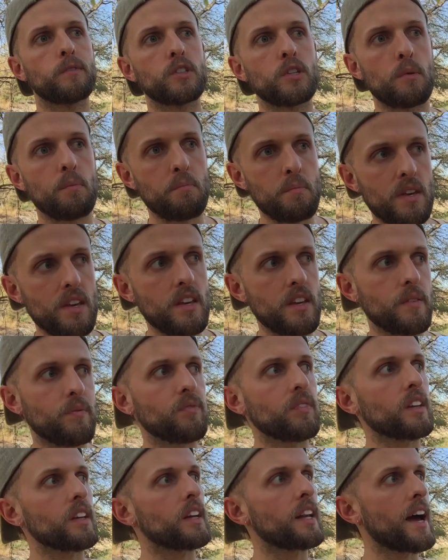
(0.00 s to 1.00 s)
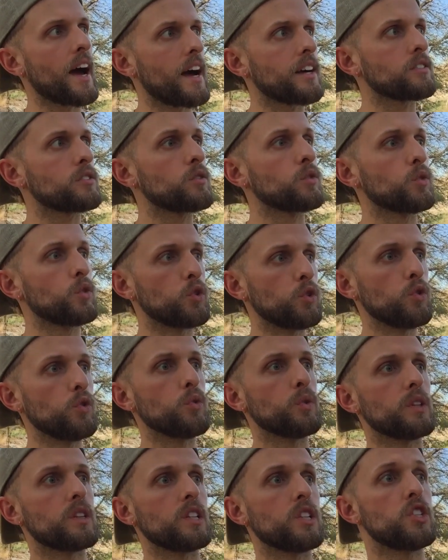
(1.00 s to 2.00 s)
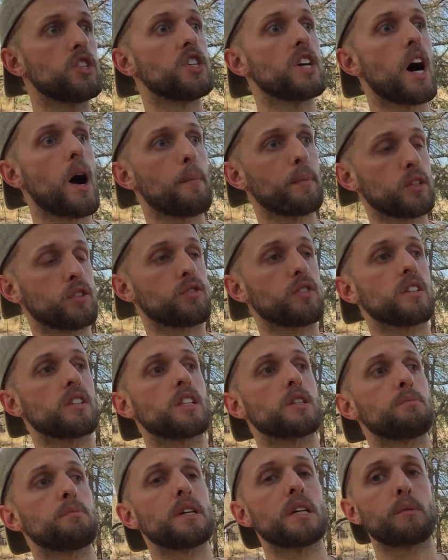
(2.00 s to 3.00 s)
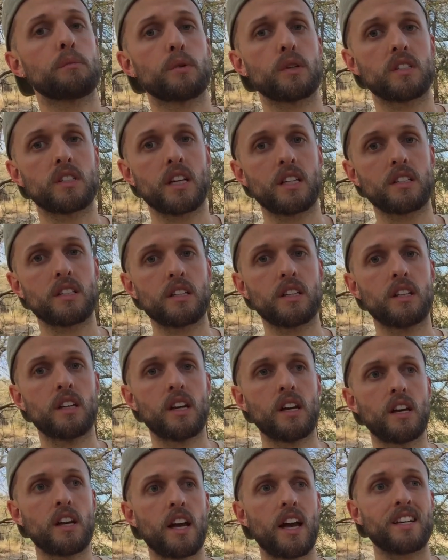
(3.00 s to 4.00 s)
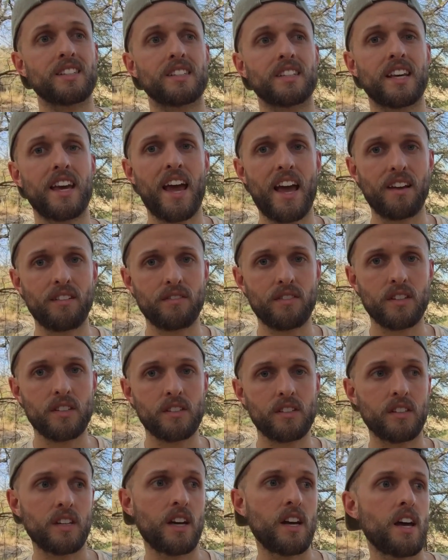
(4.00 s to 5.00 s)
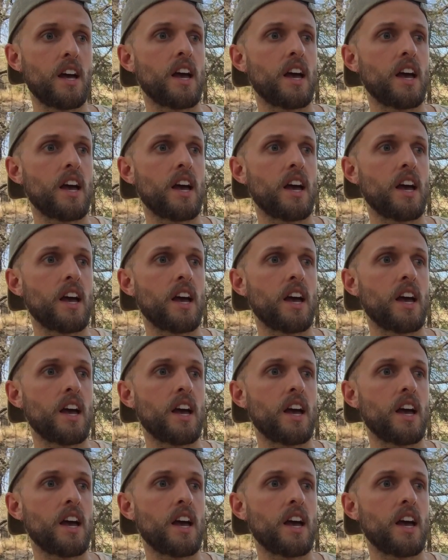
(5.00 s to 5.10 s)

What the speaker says: To me, it has to do with the geometry that's being presented as the canvas,